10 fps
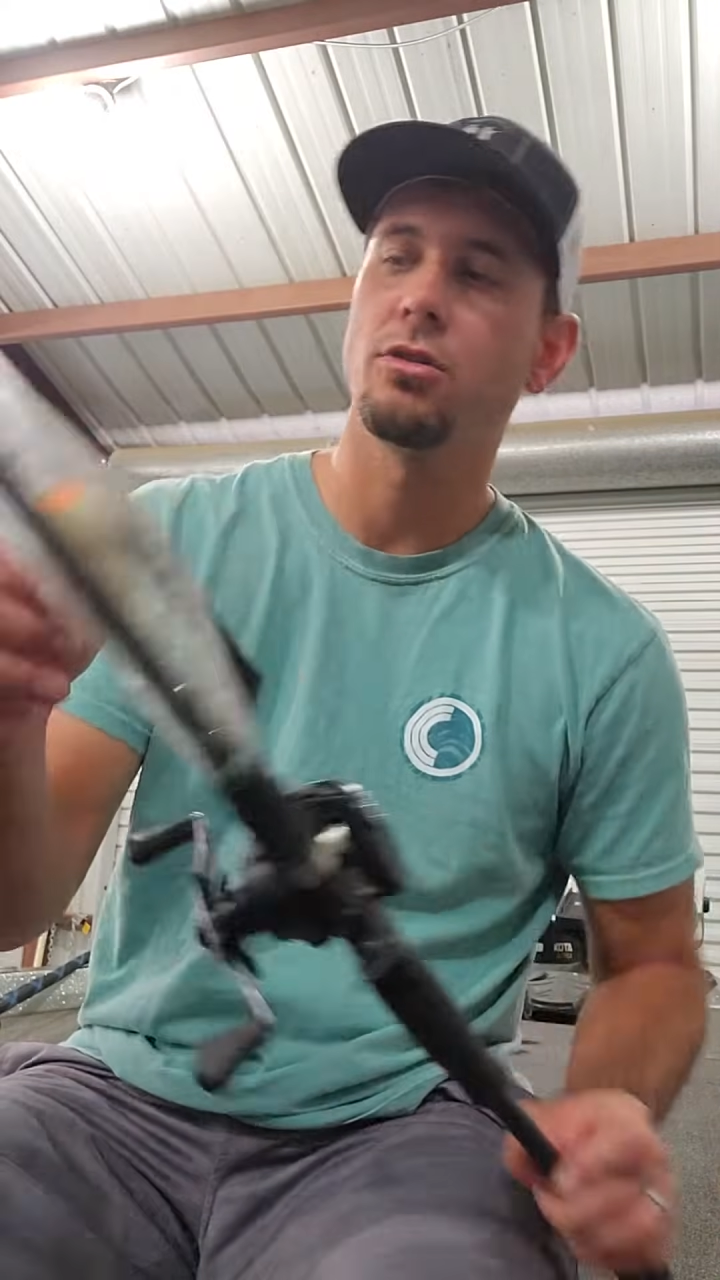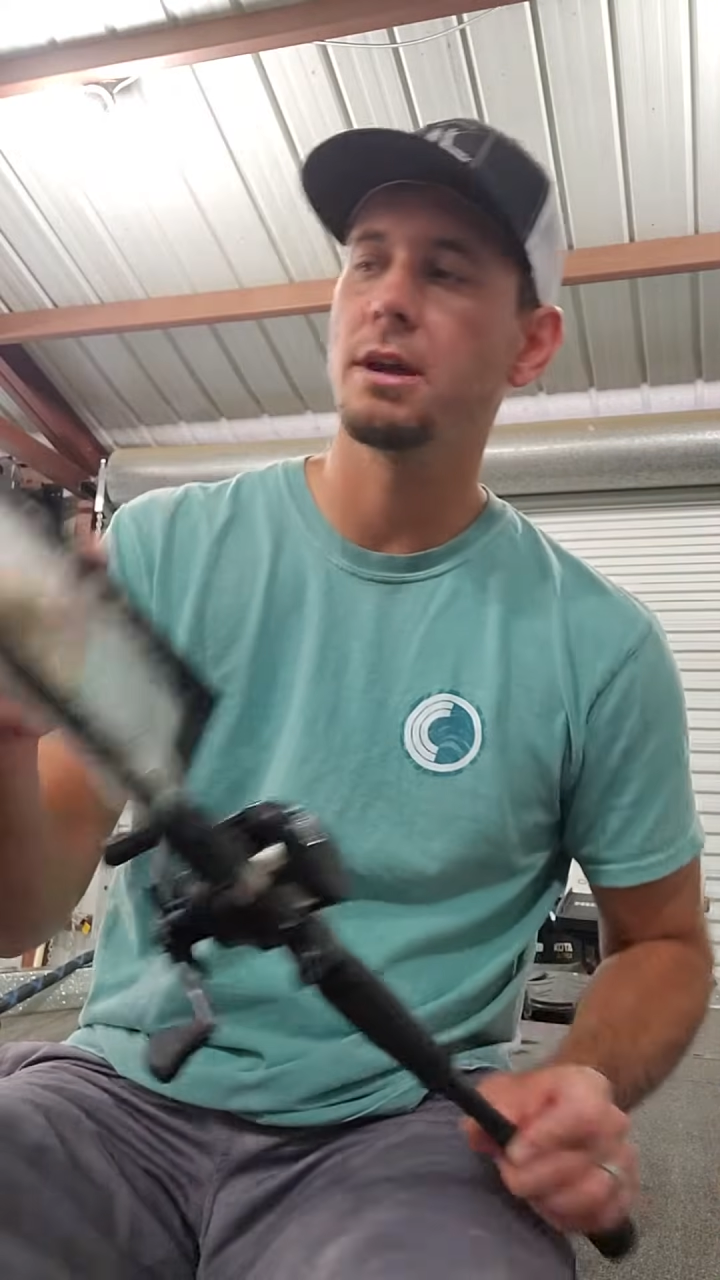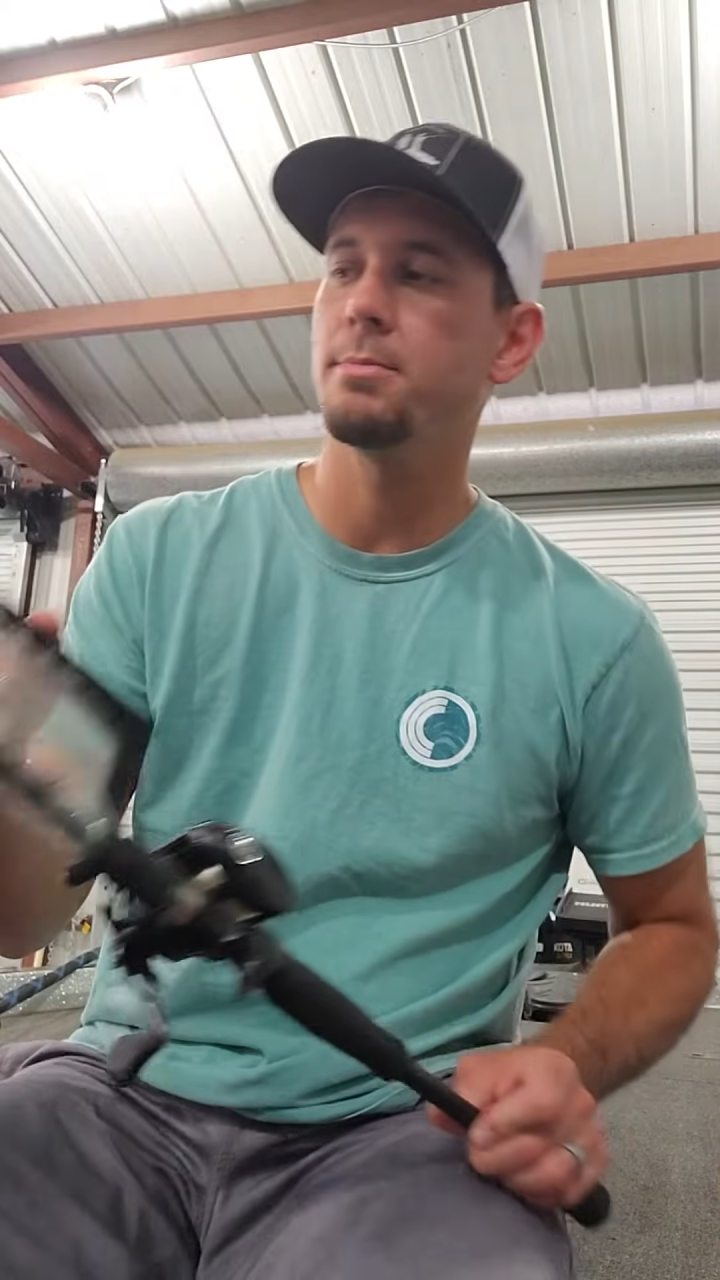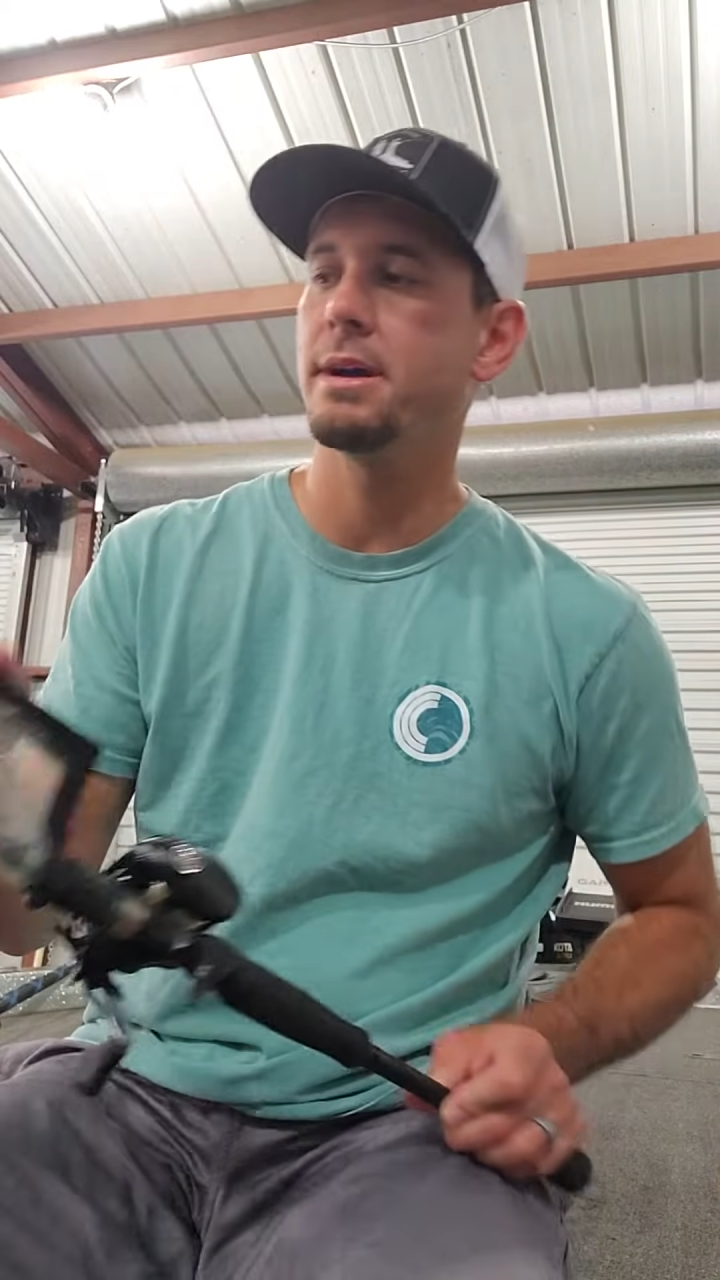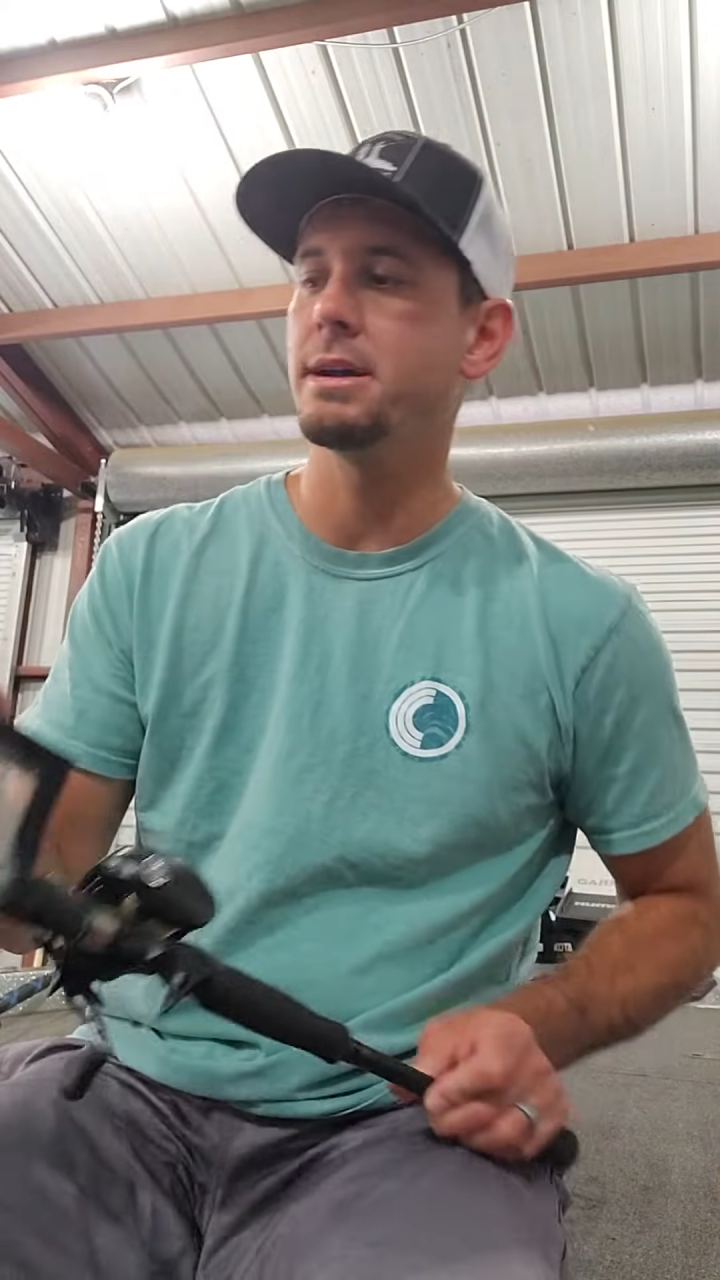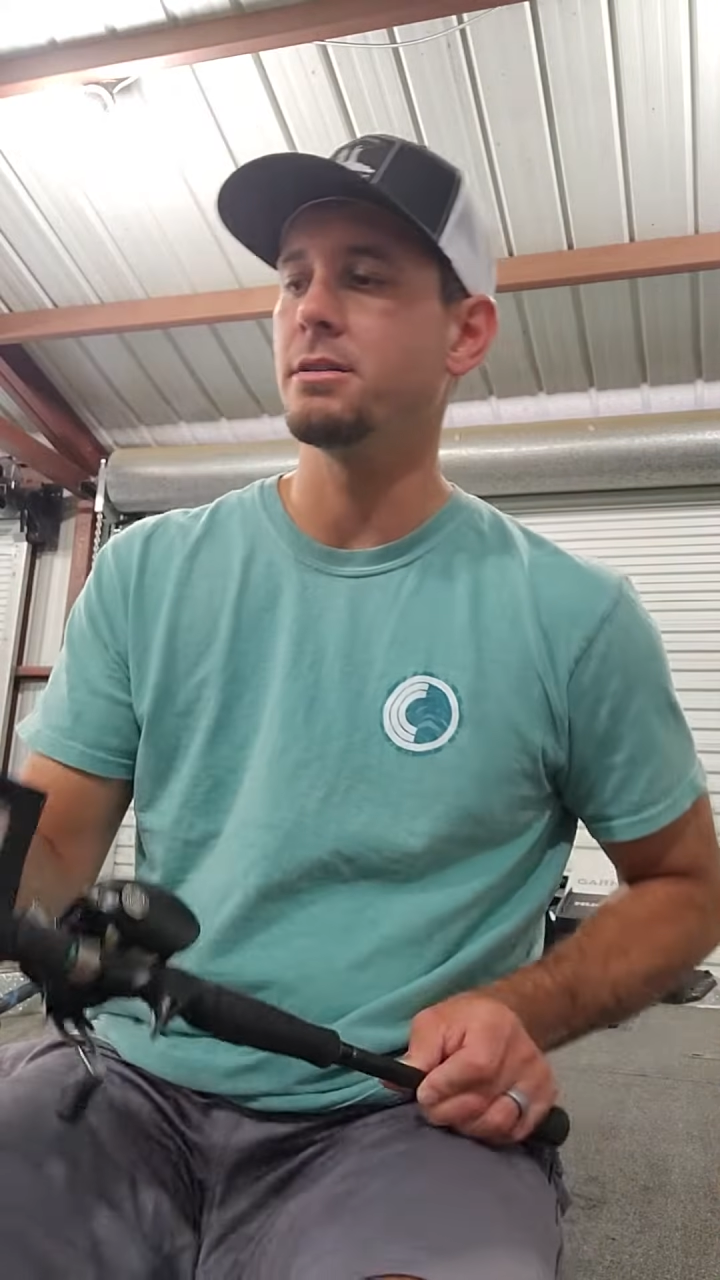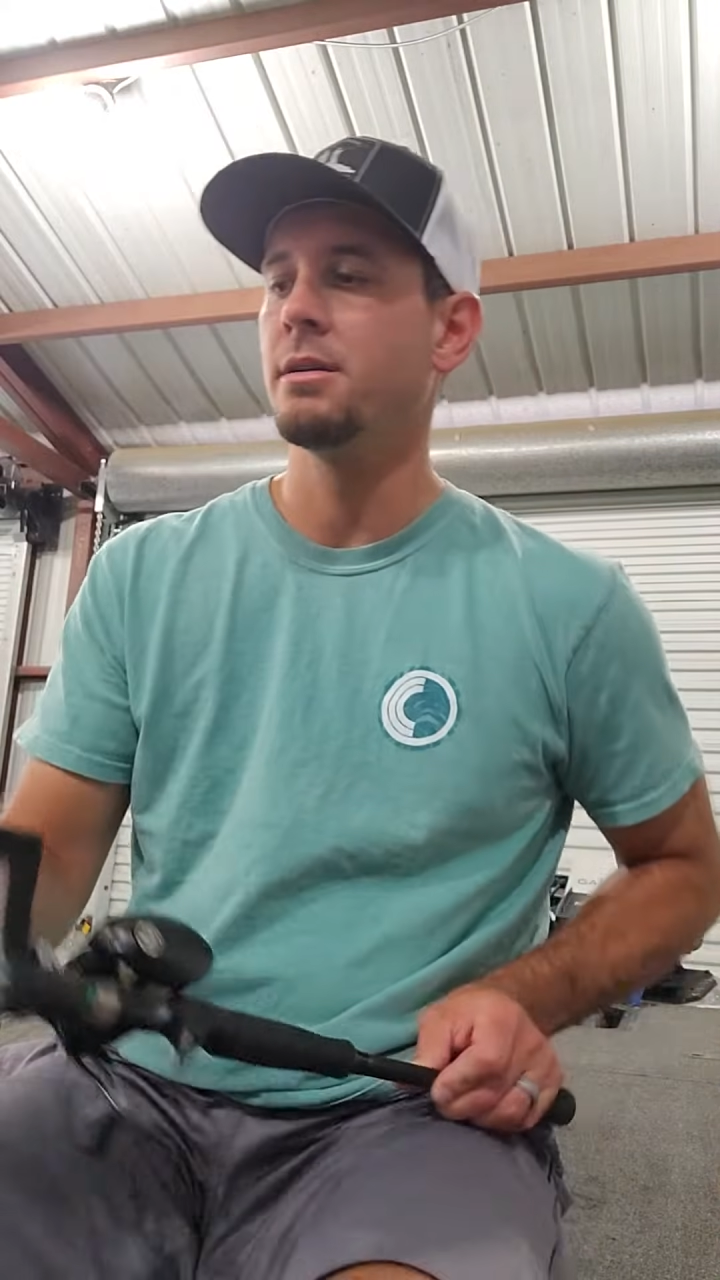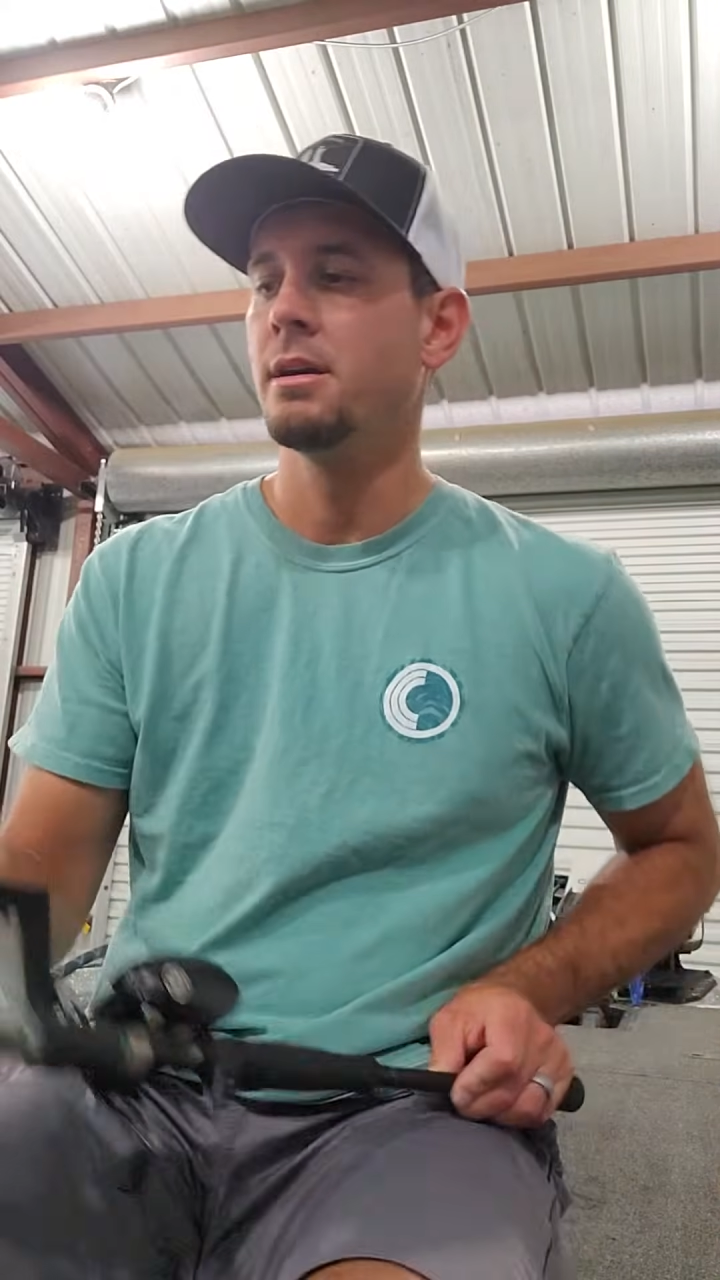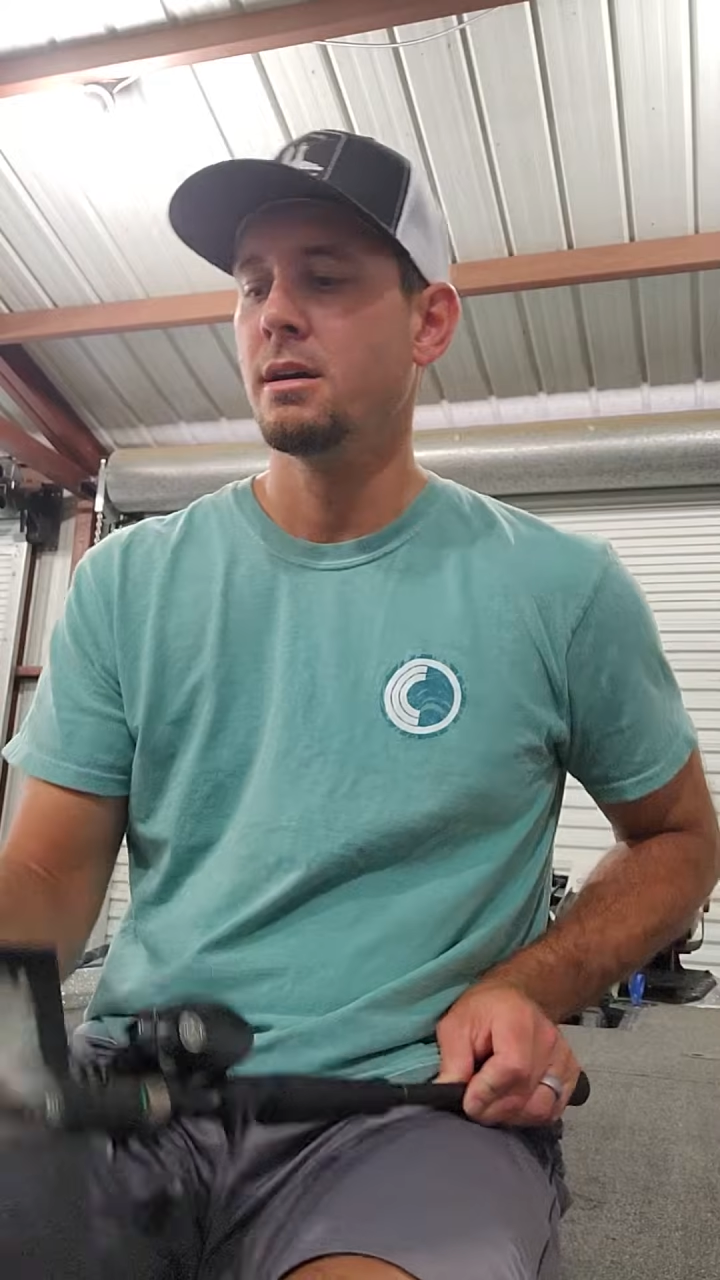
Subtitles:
crankbait.